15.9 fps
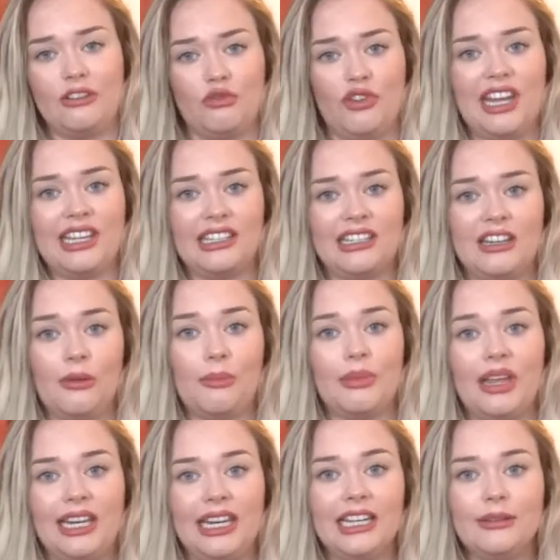and raises it
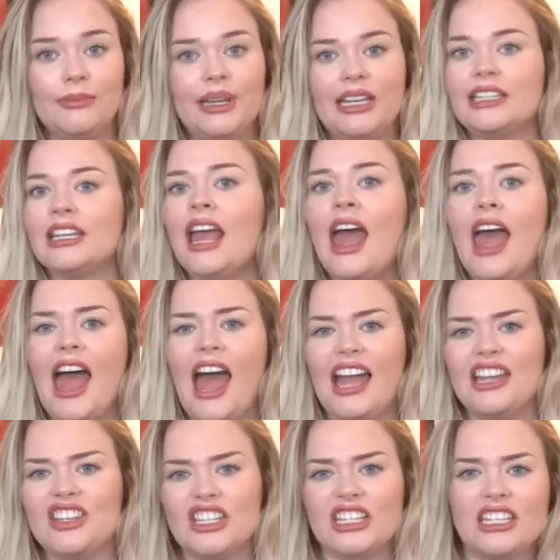up a little bit
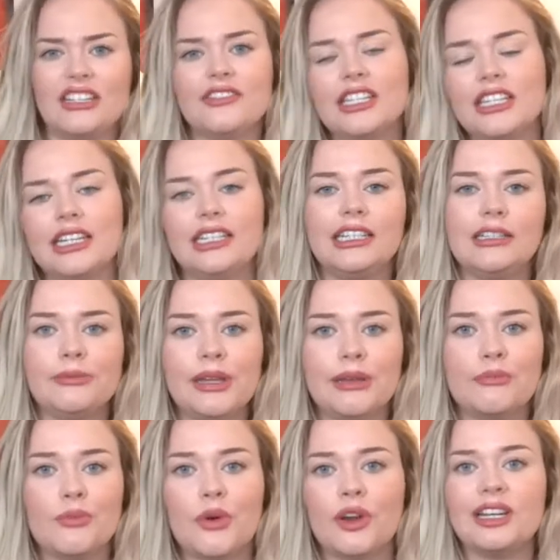and just gives it a little
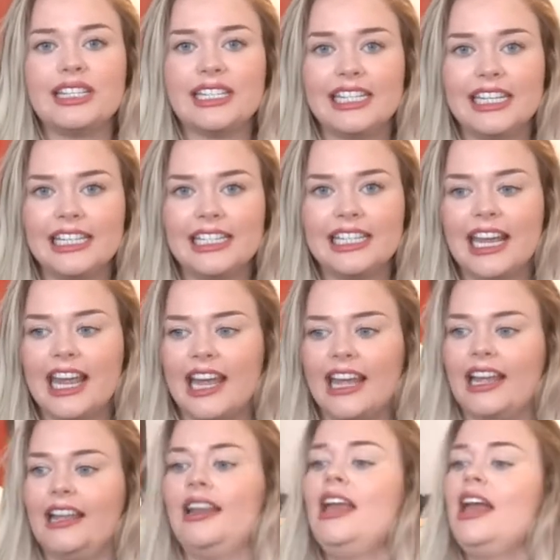bit more
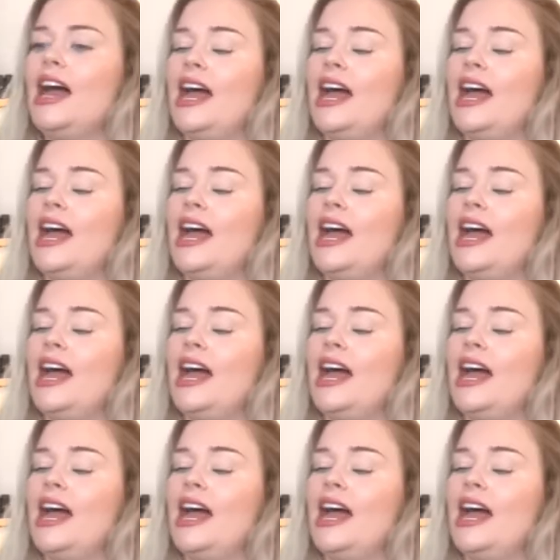detail,